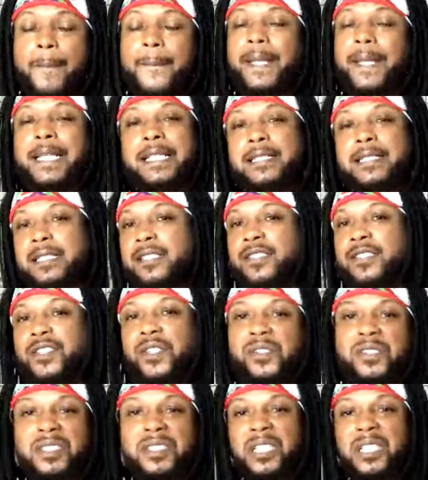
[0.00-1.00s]
Because as
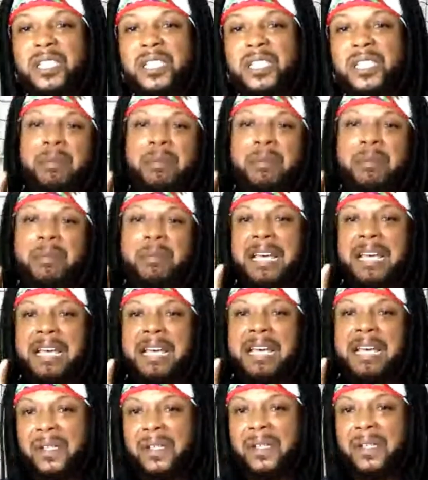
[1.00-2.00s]
soon as a little bit of
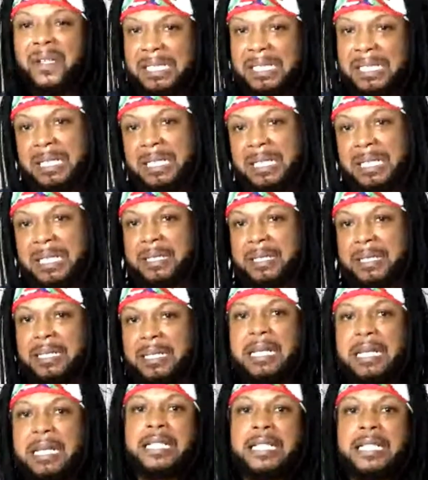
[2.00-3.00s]
adversity come
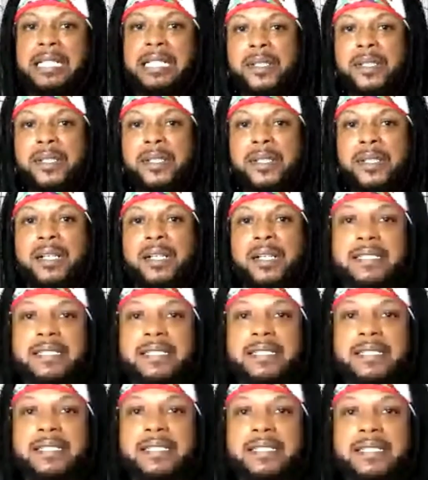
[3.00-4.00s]
in, then we start
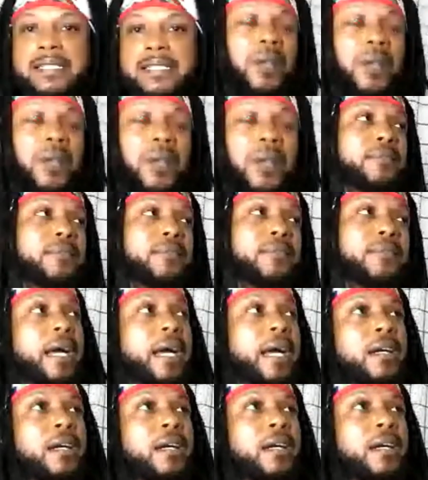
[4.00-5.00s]
saying, well, I don't even know
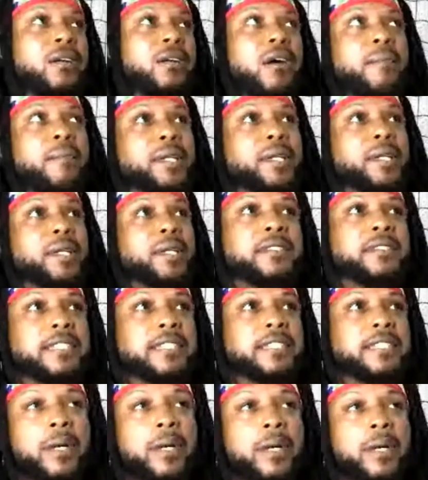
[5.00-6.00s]
why God called me to do this
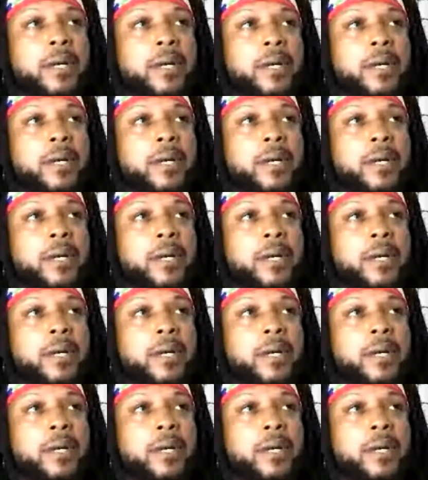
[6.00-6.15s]
anyway.